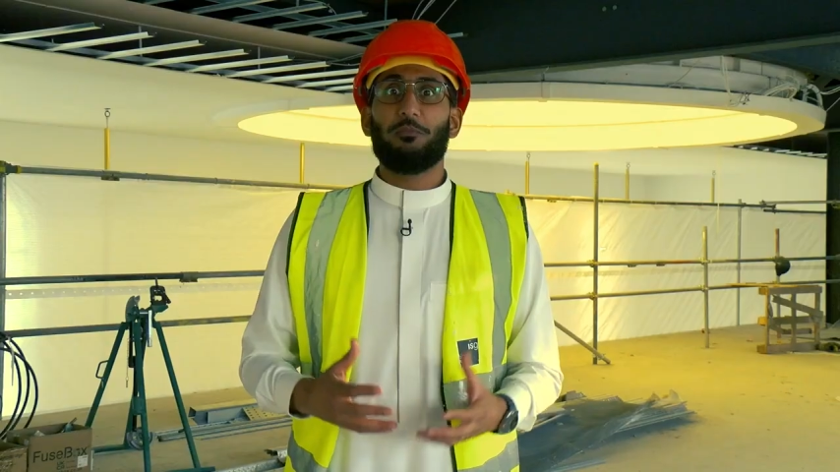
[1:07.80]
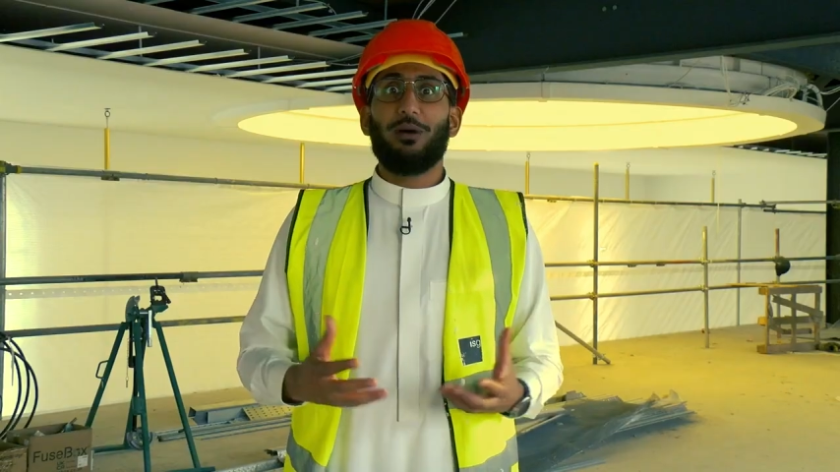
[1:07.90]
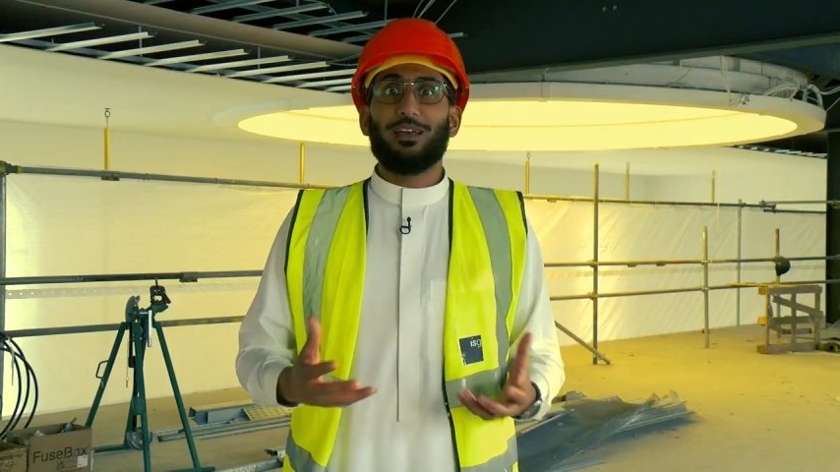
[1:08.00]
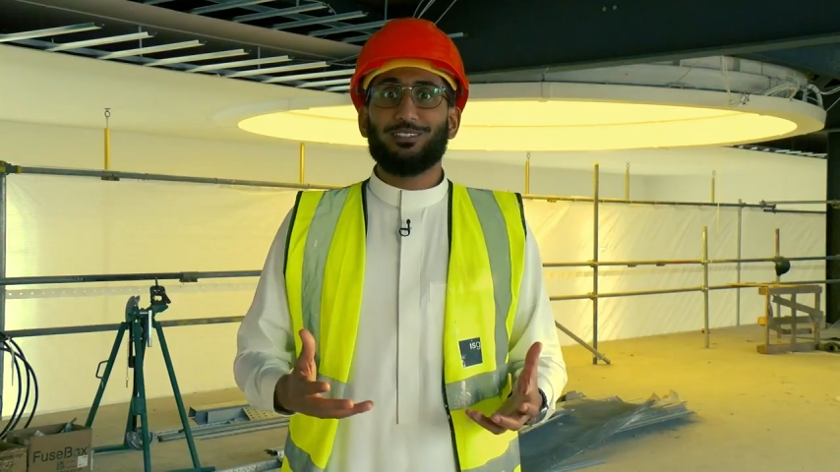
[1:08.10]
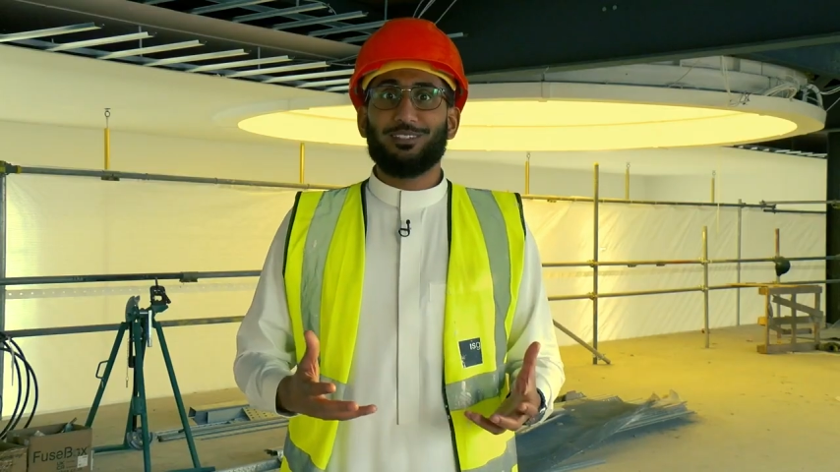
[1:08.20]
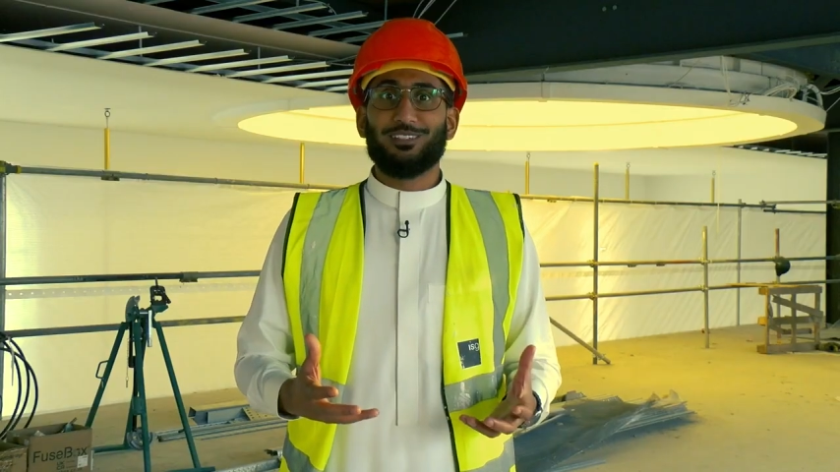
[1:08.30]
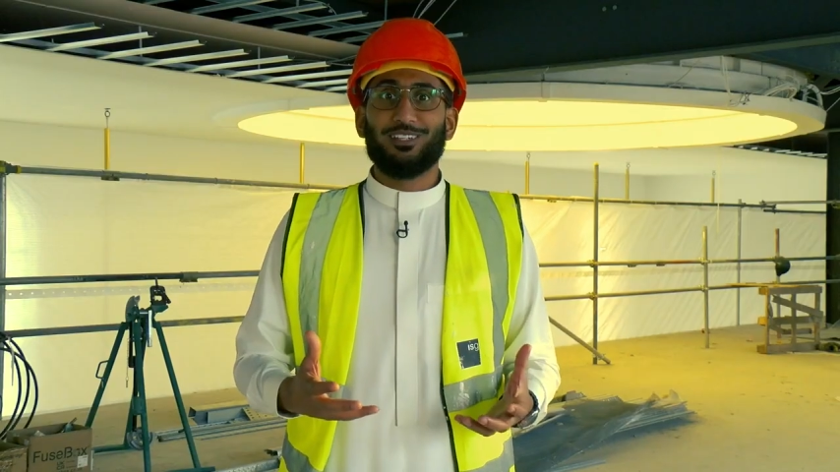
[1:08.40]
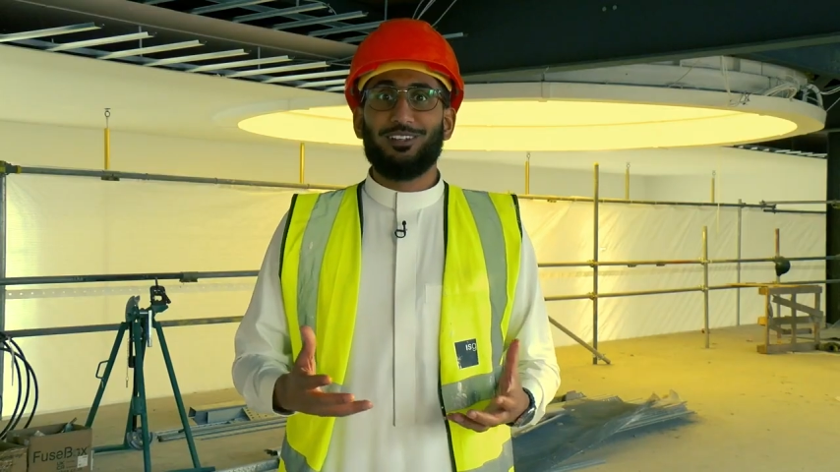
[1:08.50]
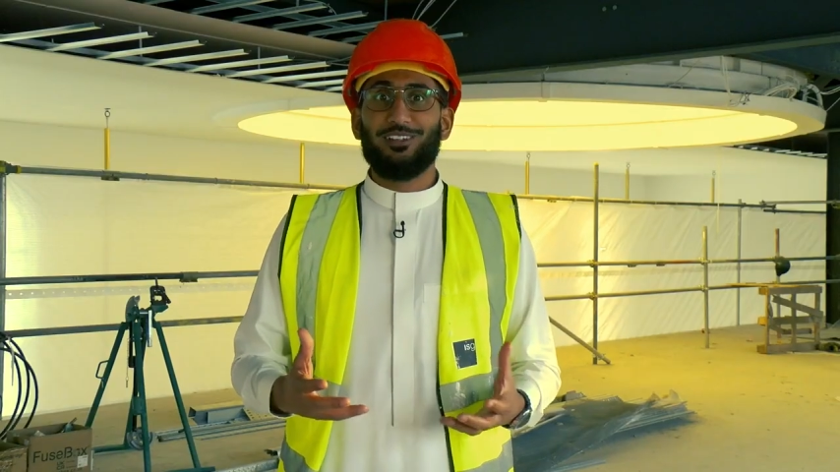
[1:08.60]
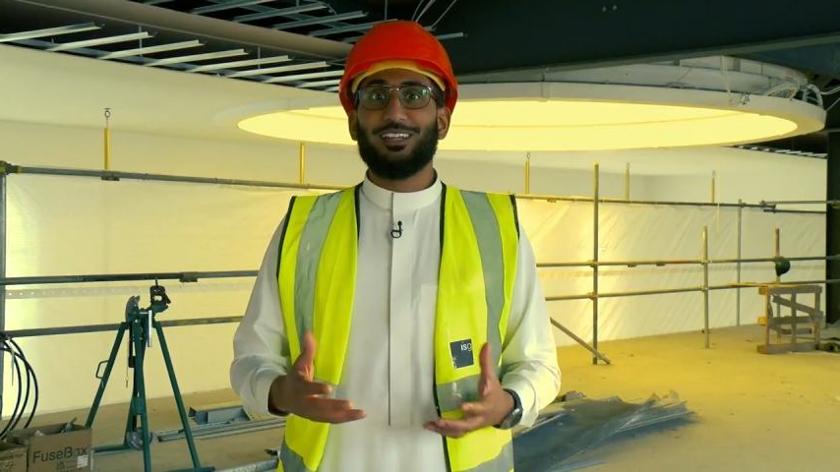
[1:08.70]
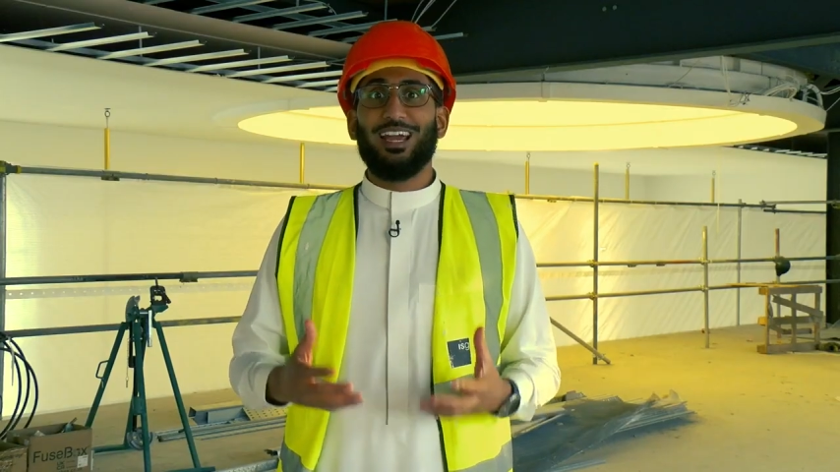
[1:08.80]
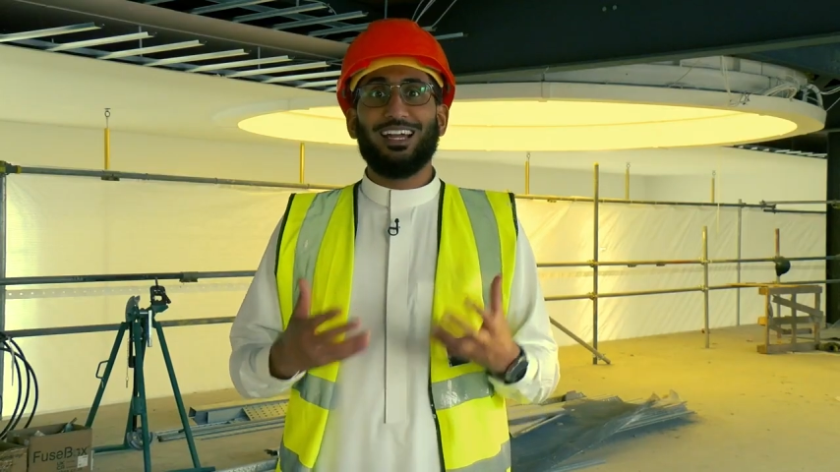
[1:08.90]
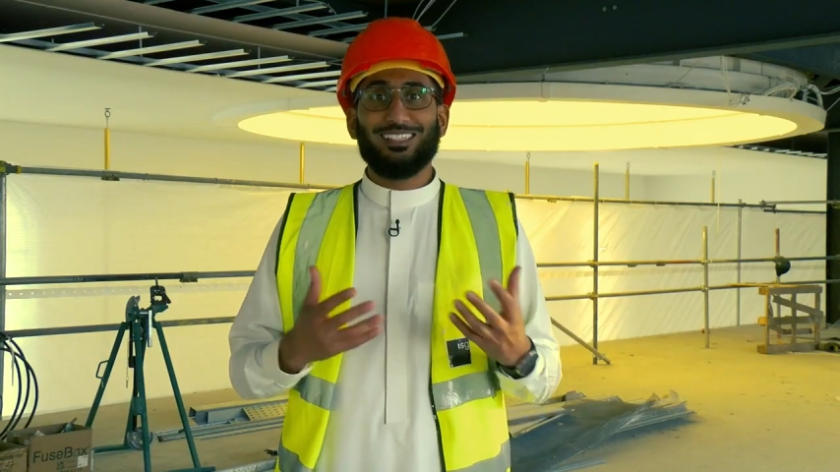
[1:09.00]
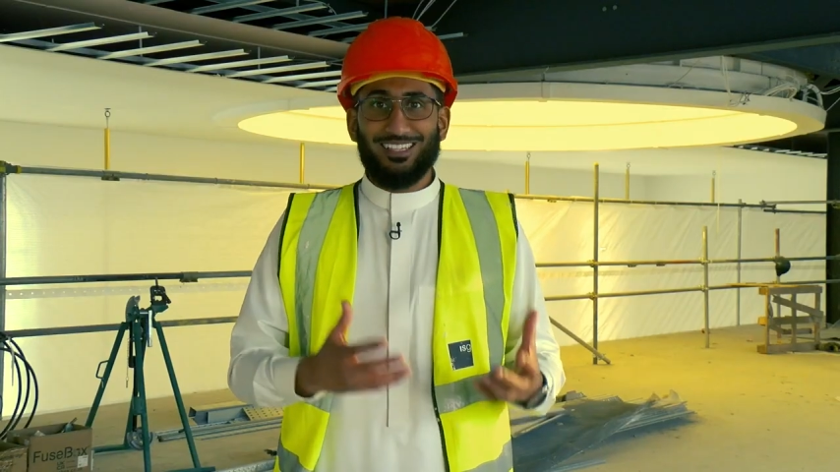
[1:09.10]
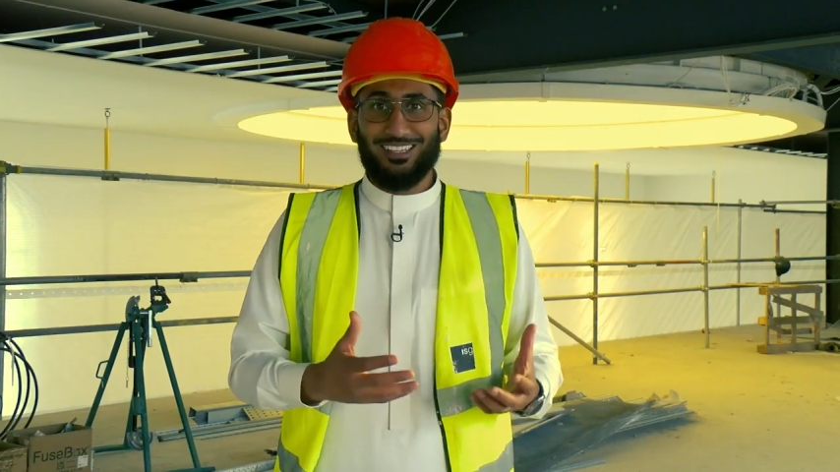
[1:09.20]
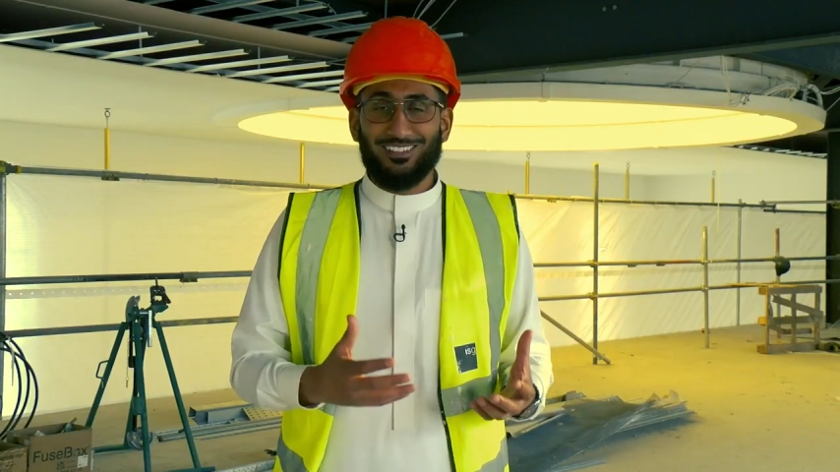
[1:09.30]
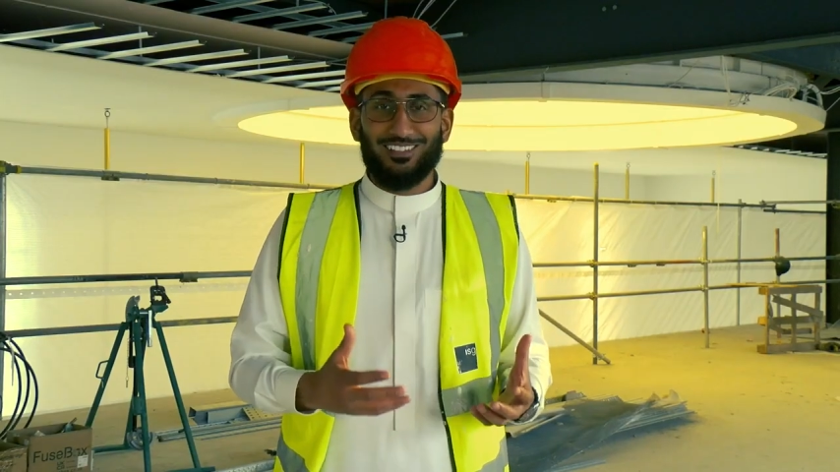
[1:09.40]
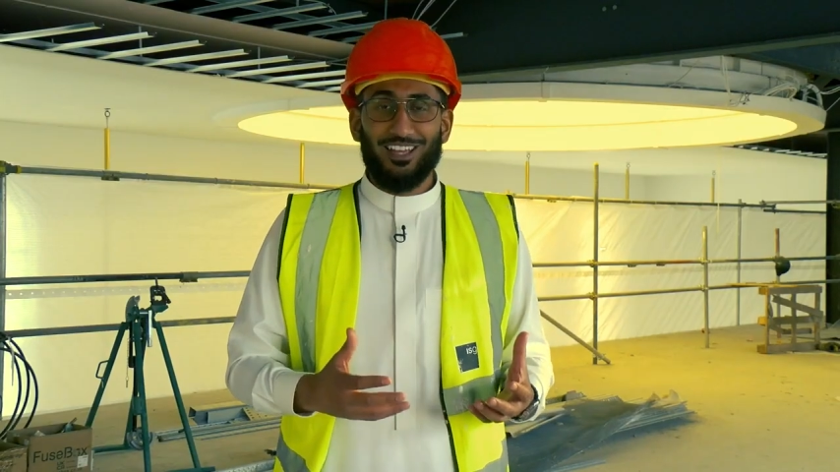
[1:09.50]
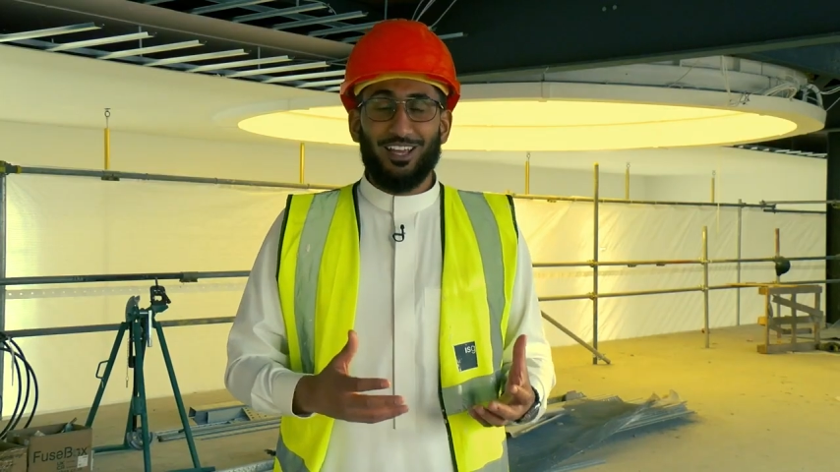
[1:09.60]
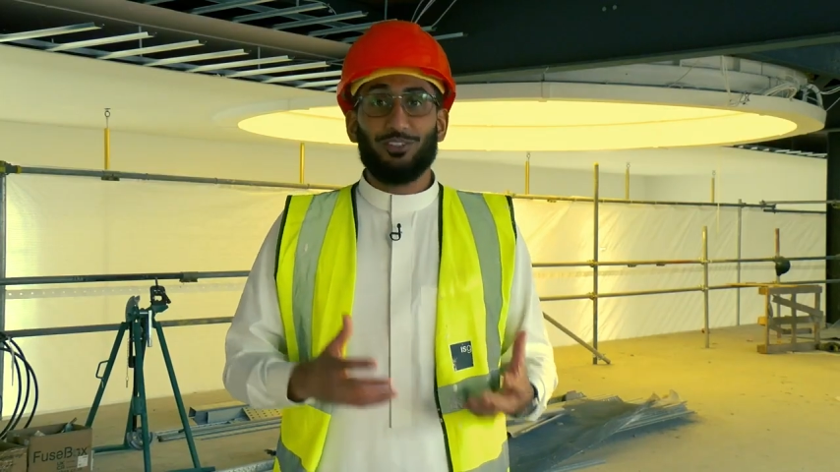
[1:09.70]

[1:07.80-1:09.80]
the masses can learn hadith,